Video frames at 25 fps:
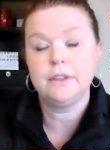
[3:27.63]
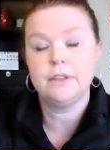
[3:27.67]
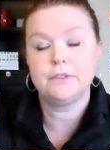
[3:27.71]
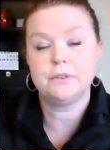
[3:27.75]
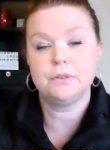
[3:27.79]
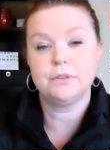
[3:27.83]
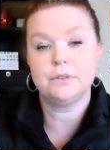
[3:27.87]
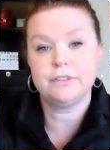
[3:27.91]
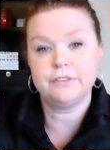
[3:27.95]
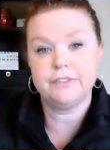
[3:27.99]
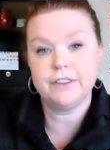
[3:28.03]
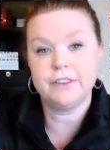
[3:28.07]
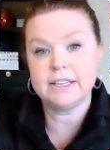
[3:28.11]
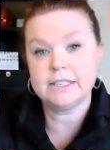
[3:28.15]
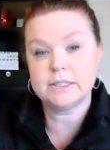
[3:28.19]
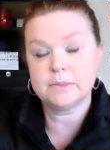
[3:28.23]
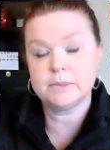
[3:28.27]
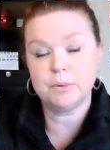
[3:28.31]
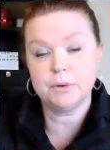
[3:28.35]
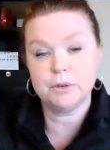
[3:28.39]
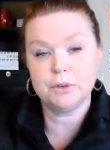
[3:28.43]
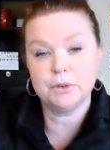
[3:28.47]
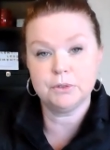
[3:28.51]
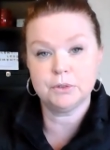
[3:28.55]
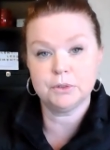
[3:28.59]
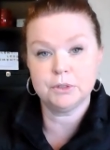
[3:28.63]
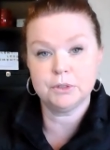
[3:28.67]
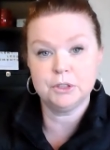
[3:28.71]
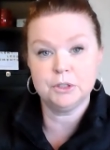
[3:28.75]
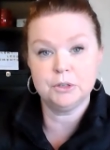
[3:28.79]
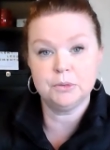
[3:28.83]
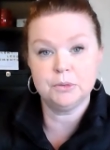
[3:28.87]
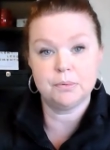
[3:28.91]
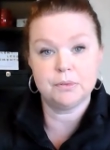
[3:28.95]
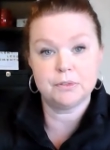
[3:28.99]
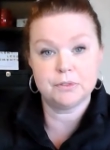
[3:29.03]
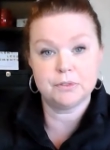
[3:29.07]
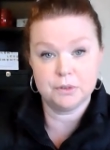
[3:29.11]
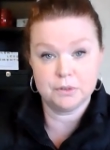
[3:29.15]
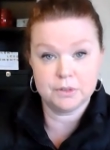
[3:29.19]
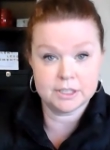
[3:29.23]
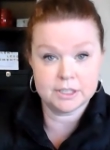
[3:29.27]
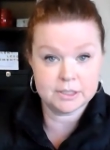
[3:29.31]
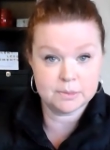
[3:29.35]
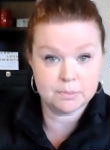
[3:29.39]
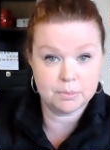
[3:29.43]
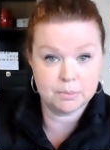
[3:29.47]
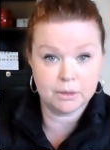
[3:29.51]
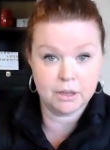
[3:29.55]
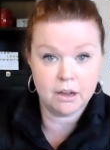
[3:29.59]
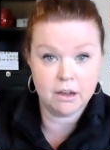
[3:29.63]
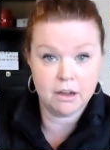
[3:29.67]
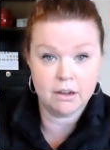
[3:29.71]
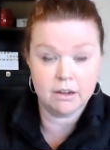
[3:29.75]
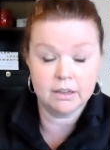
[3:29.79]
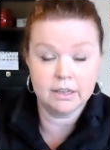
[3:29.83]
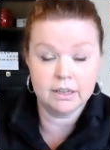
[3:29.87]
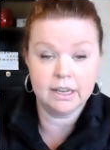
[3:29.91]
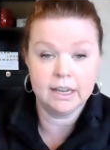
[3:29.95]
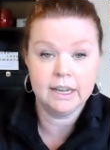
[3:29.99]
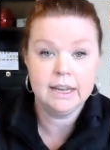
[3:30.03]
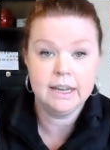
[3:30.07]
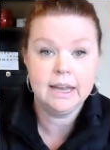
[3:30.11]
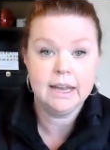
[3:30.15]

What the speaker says: through the Facebook group, through this blog,